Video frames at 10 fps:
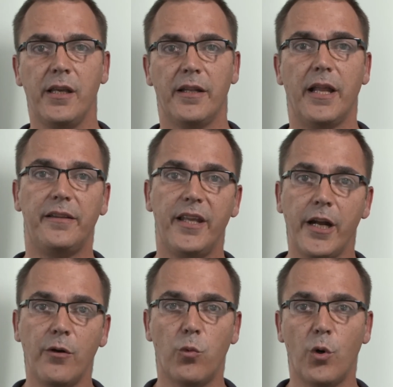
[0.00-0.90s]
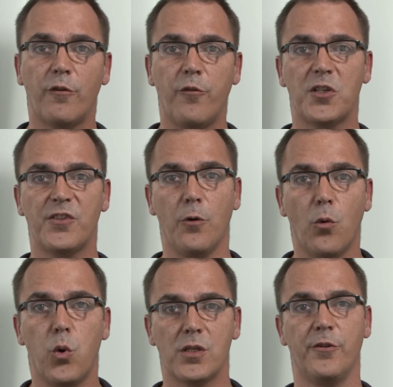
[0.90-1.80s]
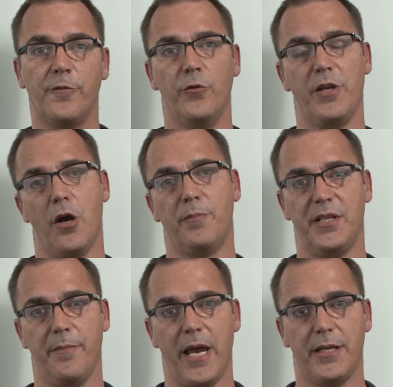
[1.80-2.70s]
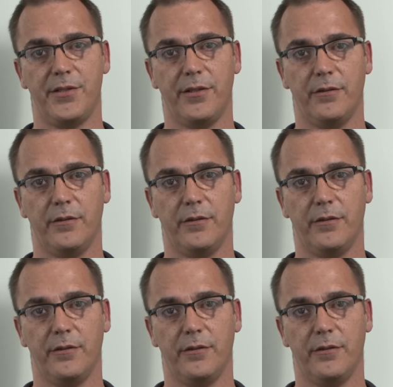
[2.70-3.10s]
that their workforce wasn't fully optimized.